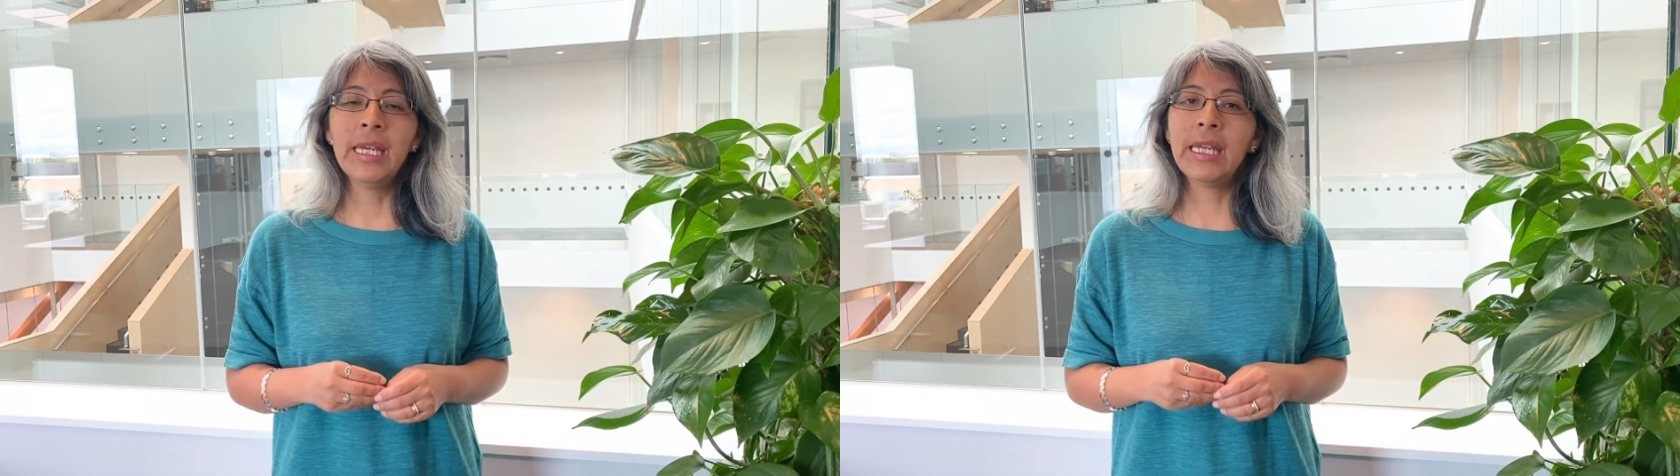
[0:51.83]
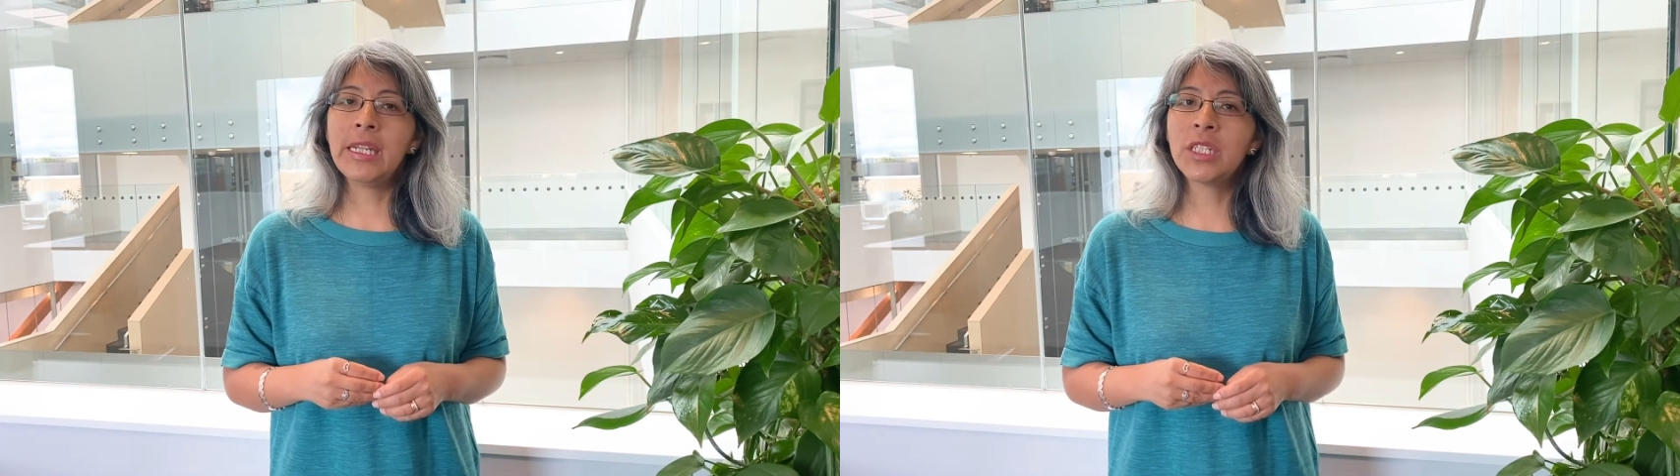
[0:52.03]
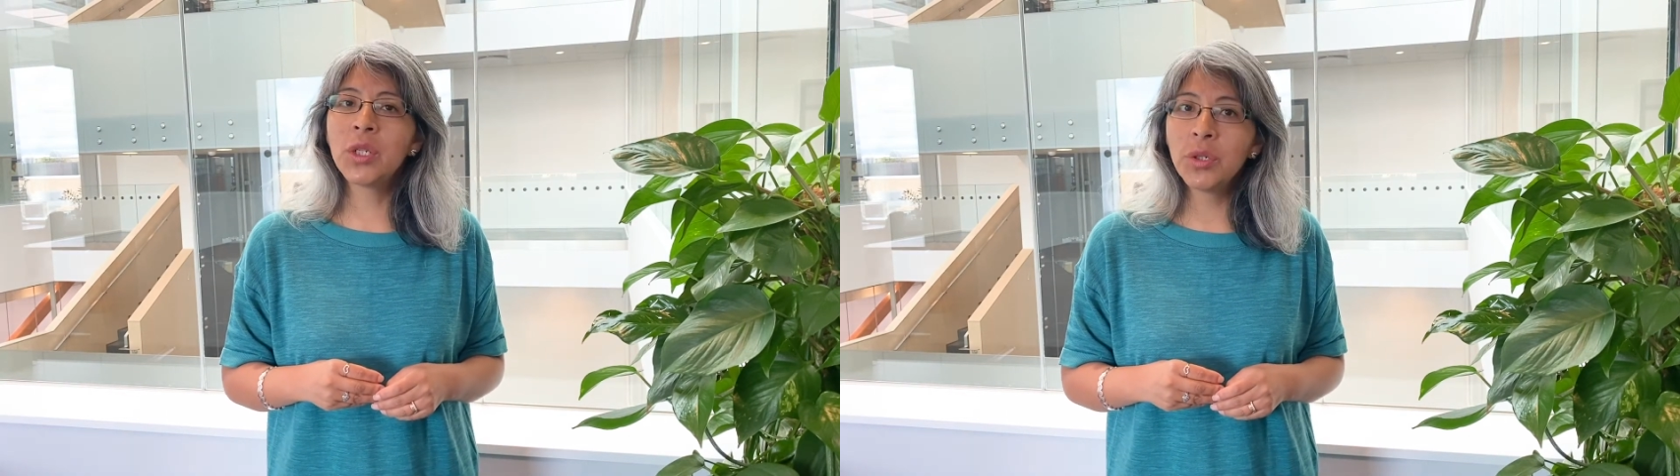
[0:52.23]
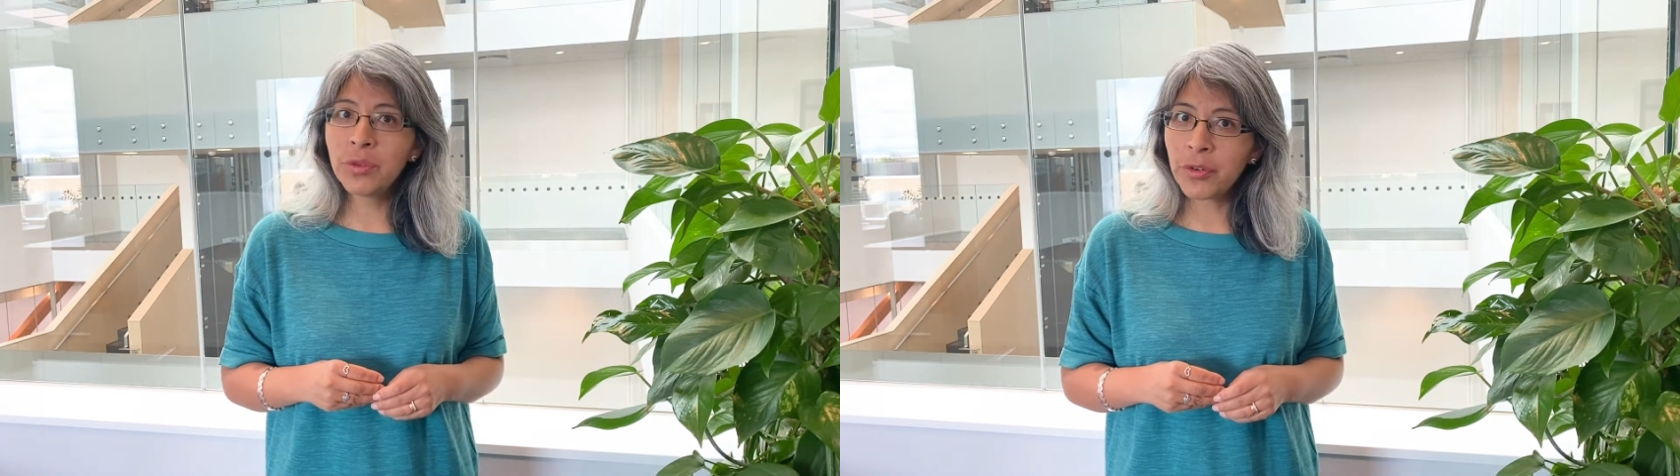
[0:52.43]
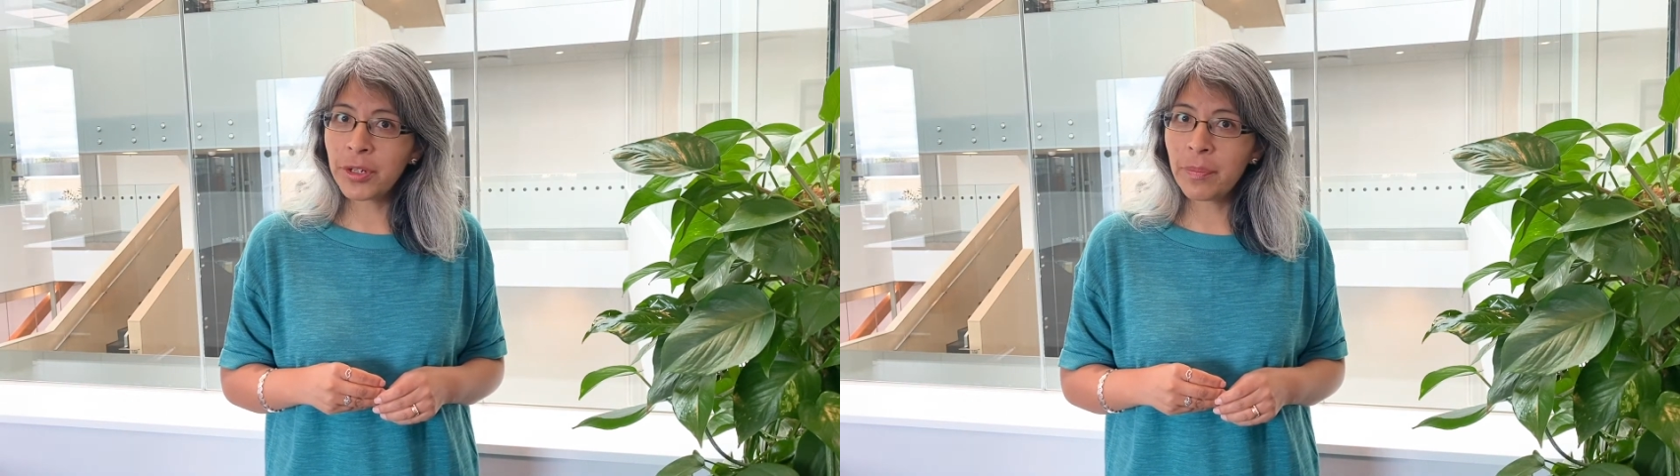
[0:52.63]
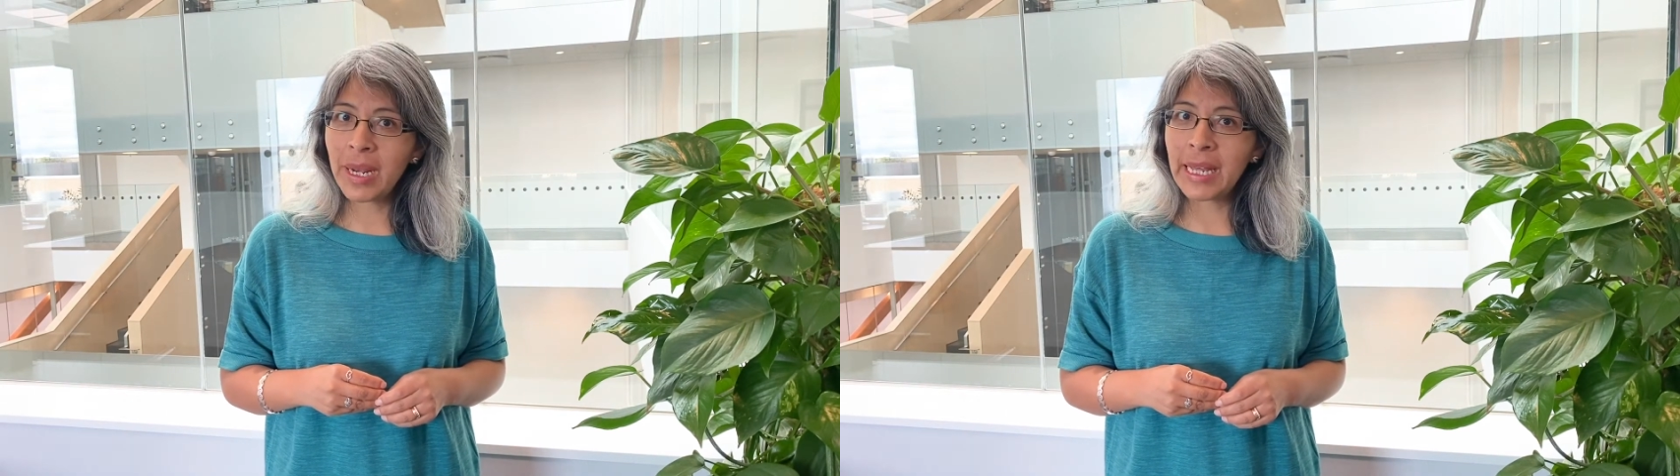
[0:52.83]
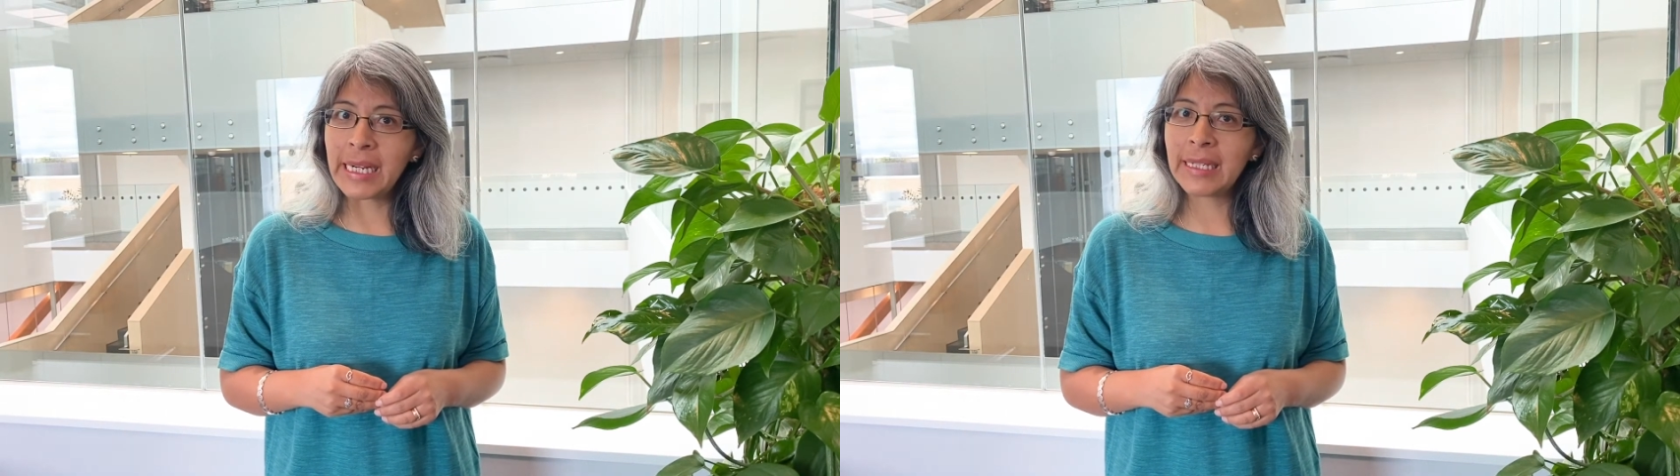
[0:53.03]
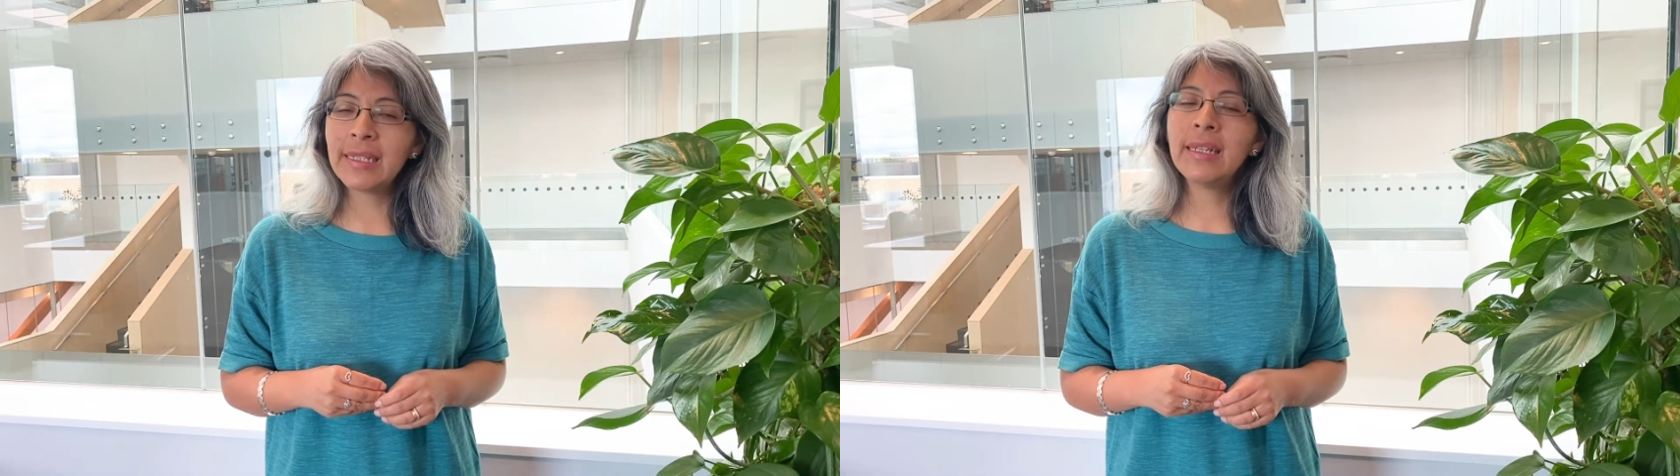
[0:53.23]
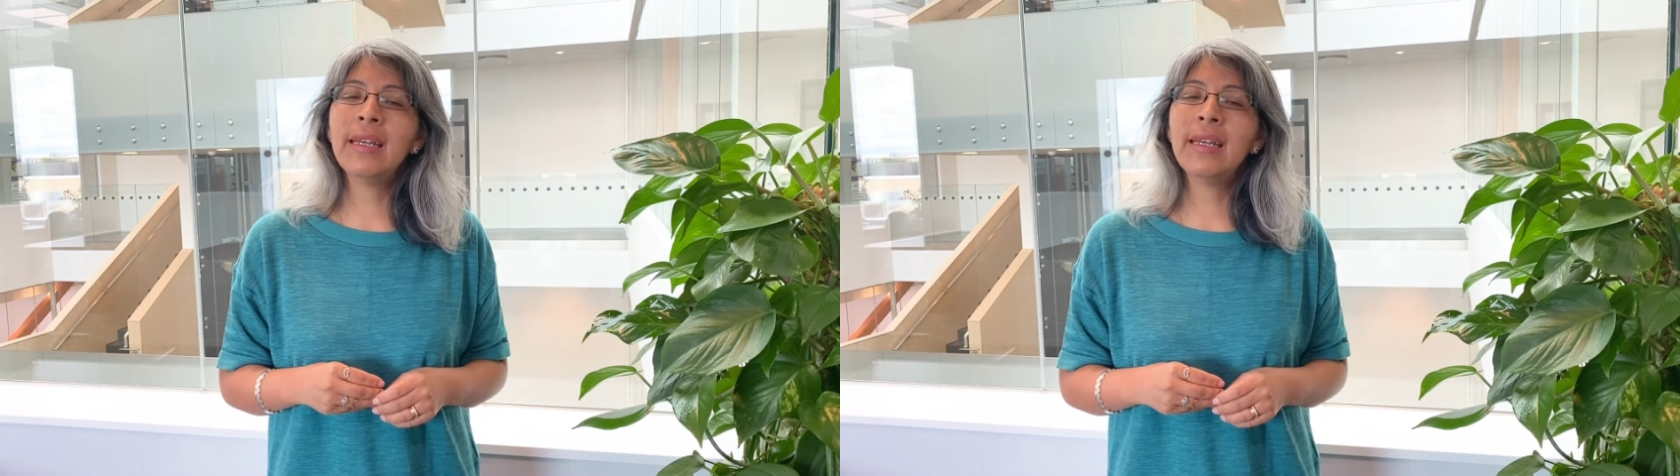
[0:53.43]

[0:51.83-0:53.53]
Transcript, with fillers: It is good for the planet,